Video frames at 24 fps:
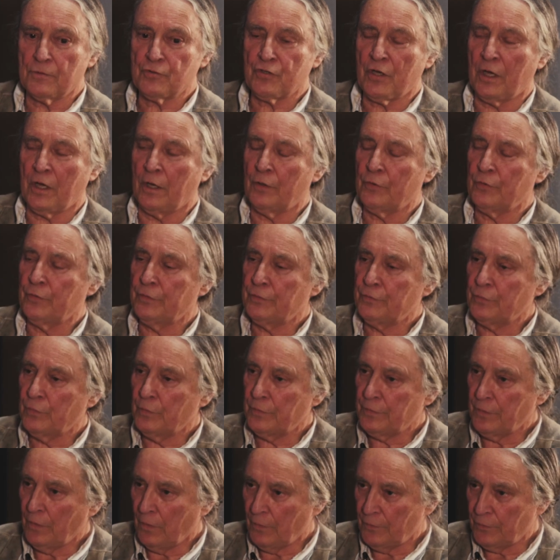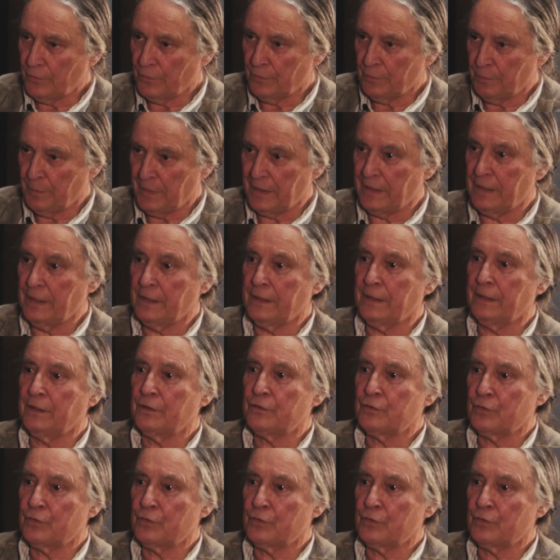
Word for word: childhood to adulthood, beginning mm-hmm.